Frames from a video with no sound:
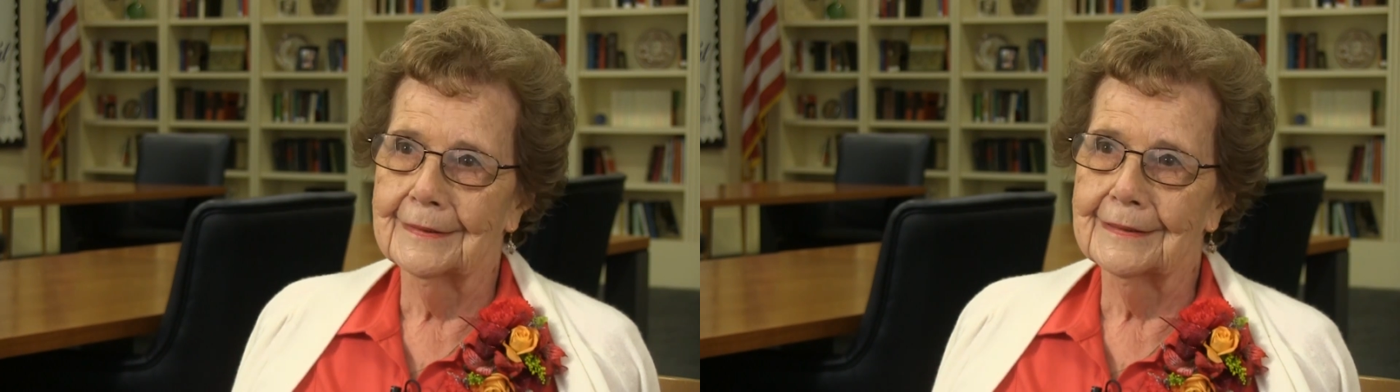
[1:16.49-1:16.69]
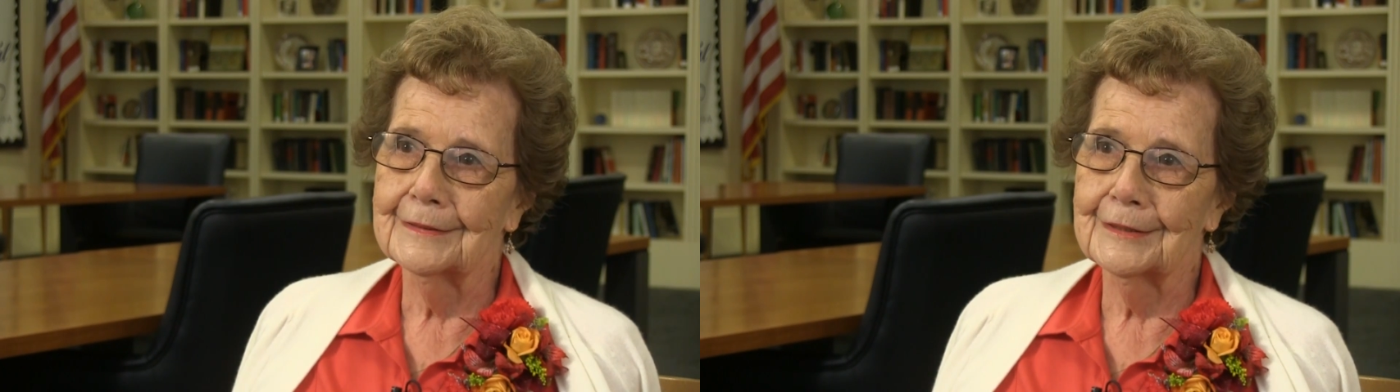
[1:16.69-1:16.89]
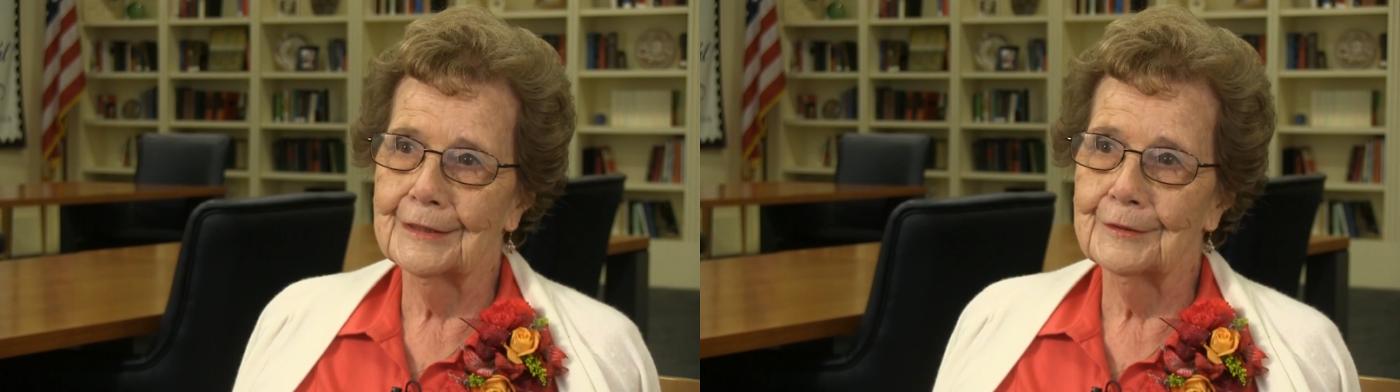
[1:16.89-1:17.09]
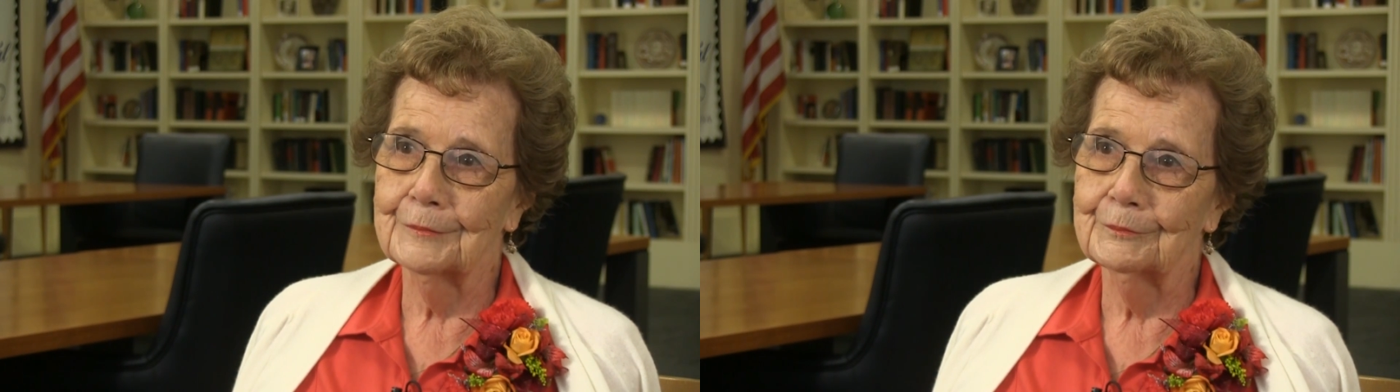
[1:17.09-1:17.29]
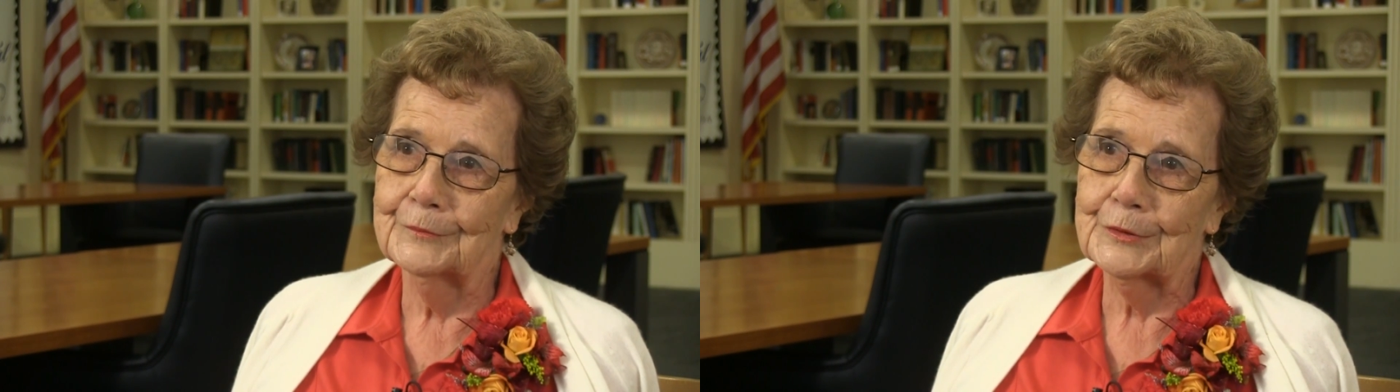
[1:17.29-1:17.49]
And see,
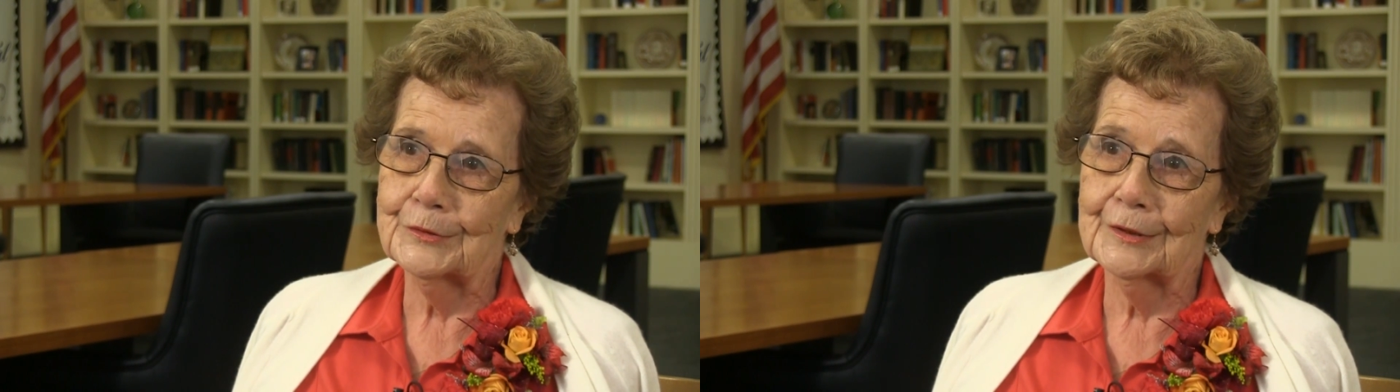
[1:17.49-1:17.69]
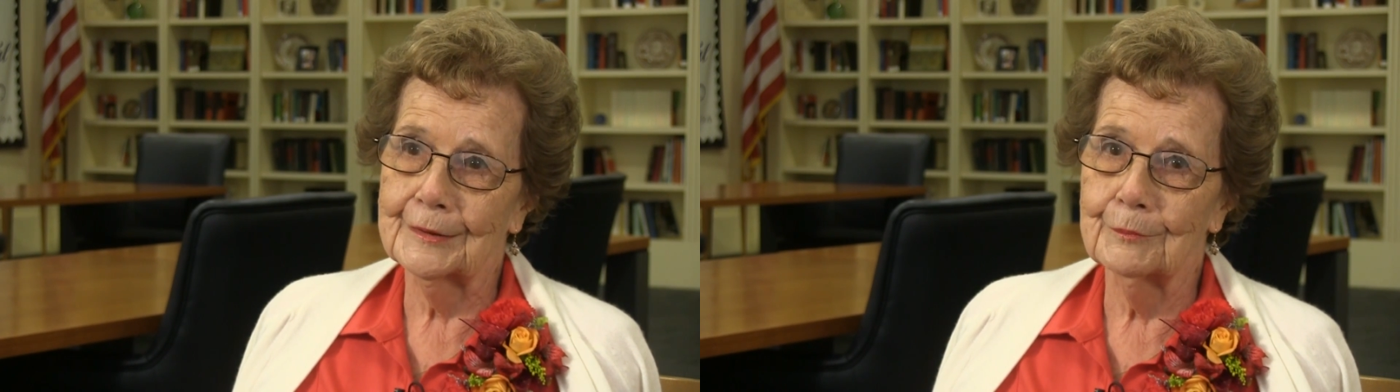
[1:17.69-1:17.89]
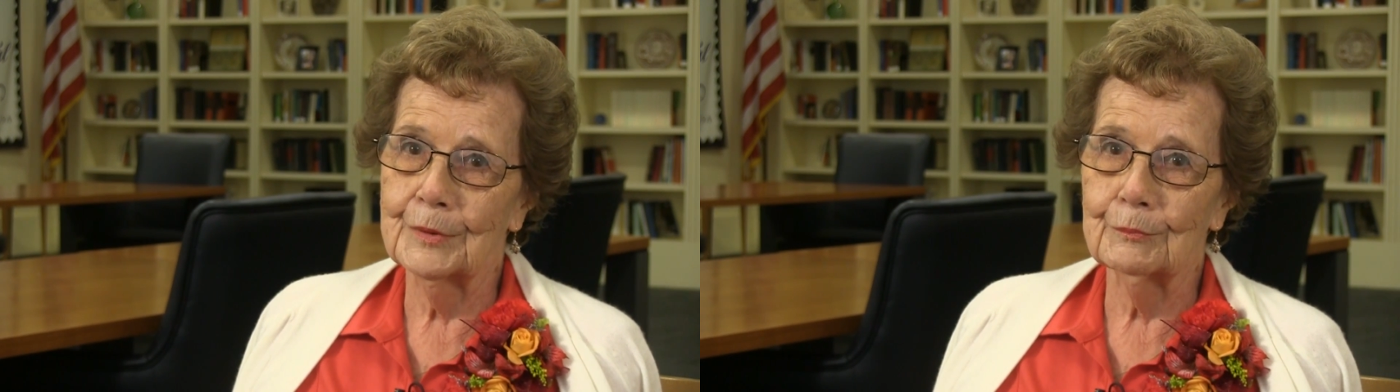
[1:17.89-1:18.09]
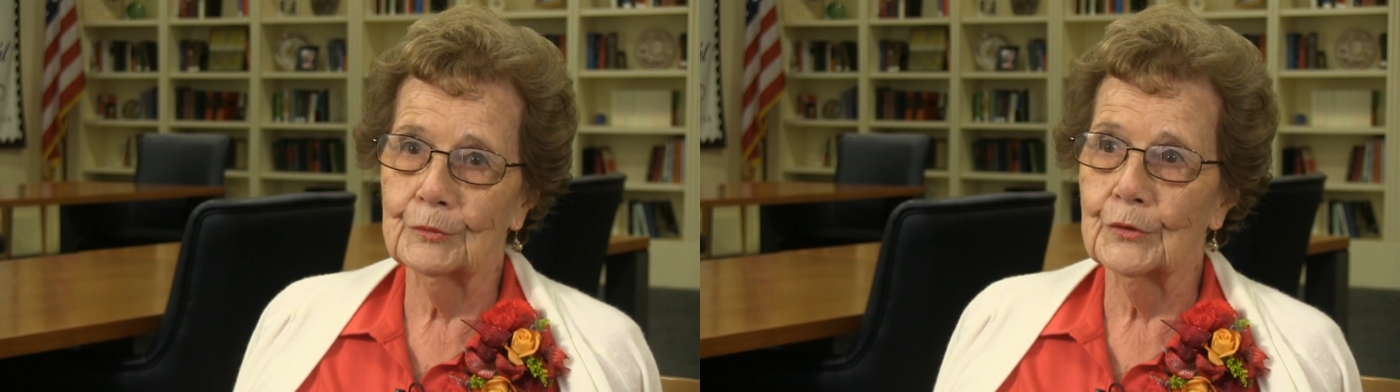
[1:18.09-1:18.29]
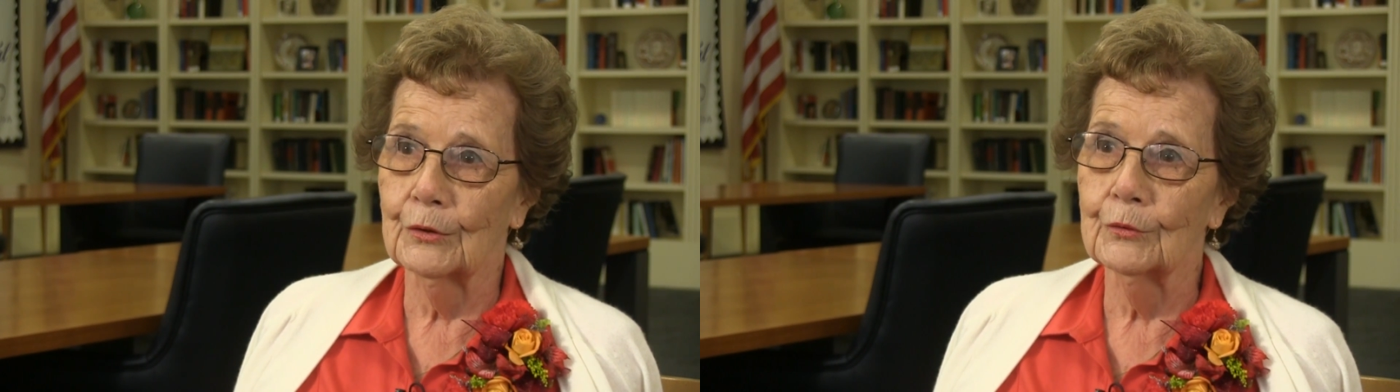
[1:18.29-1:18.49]
just to let
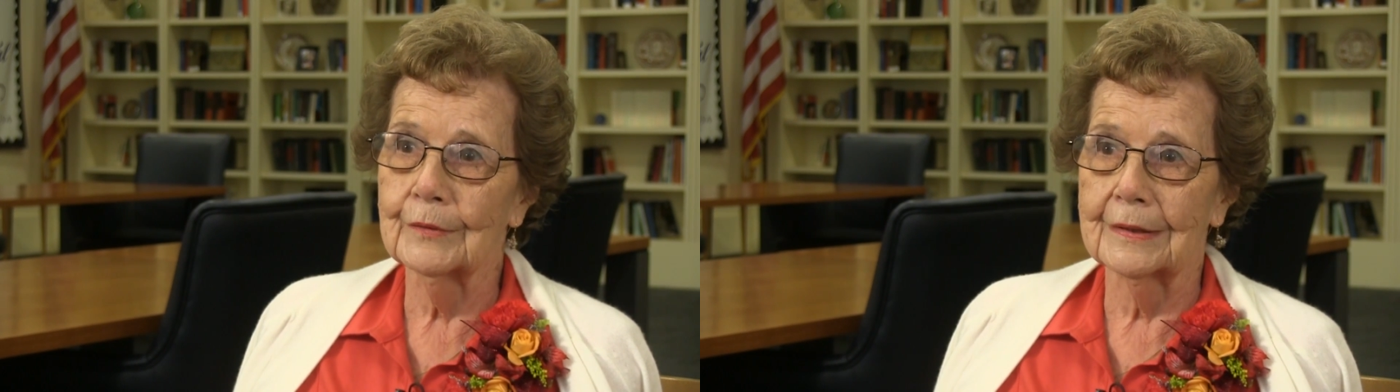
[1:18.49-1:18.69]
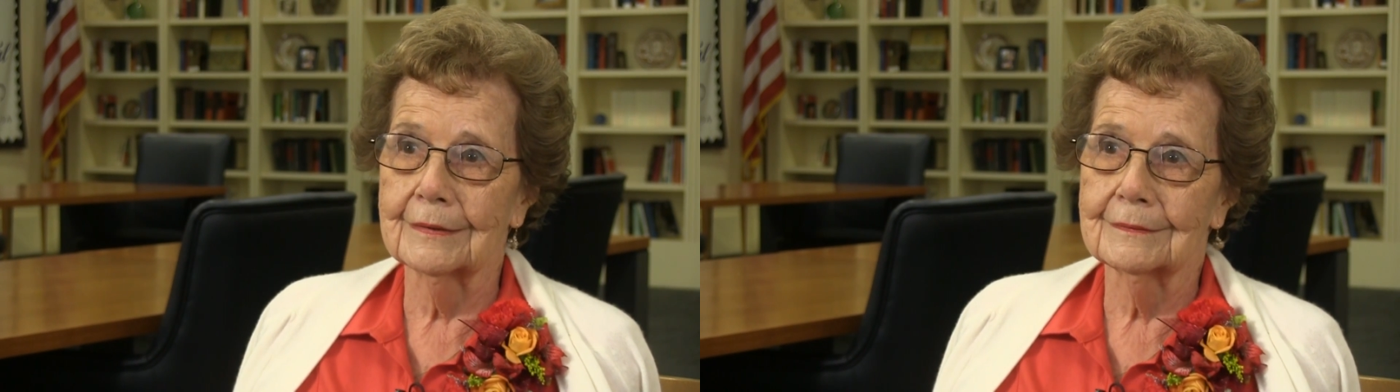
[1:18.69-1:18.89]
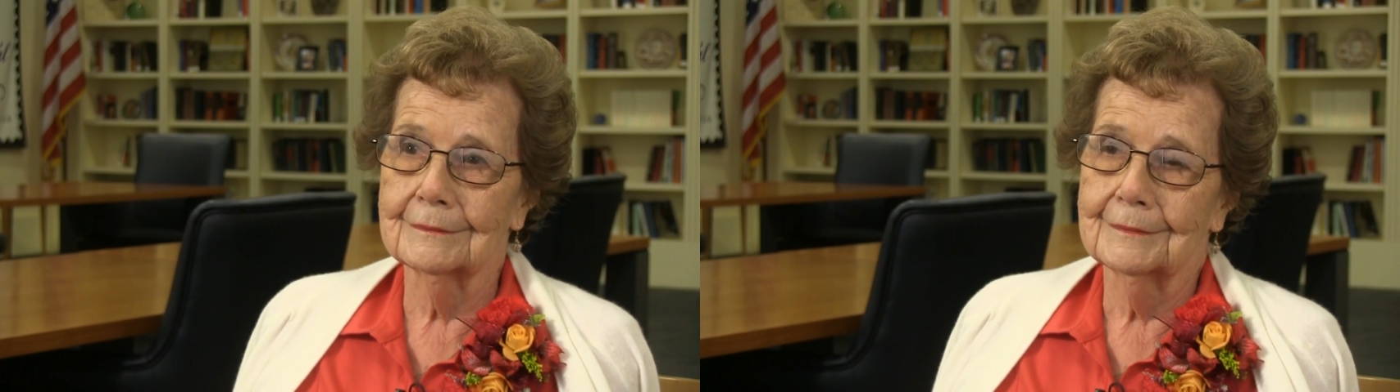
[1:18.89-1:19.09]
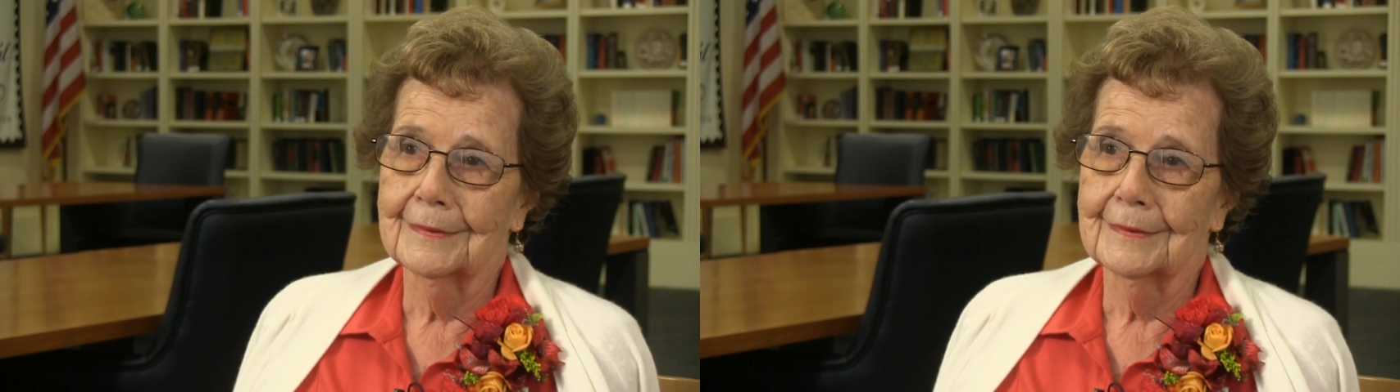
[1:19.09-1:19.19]
people know that